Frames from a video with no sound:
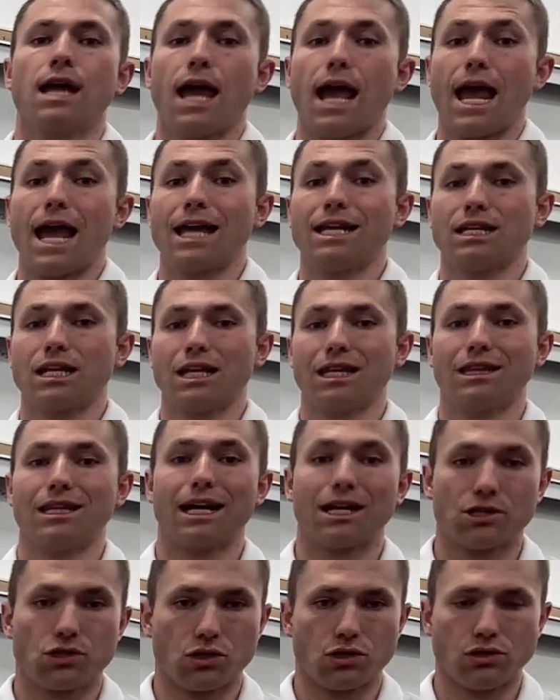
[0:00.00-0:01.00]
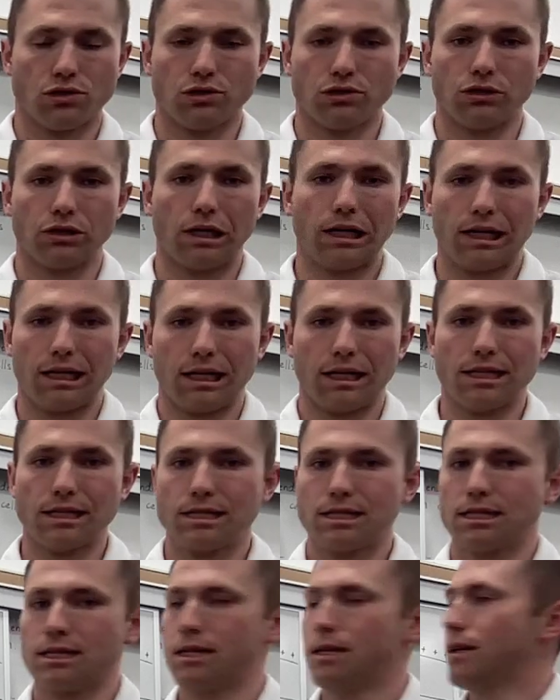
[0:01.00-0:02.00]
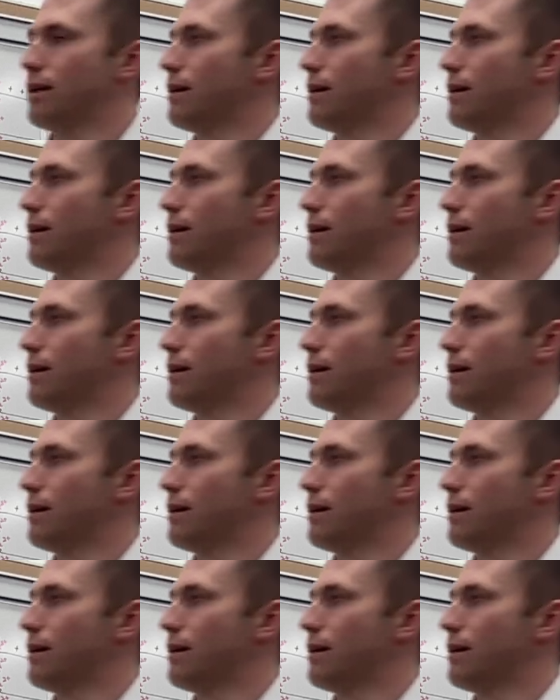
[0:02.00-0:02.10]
and electrical gradients.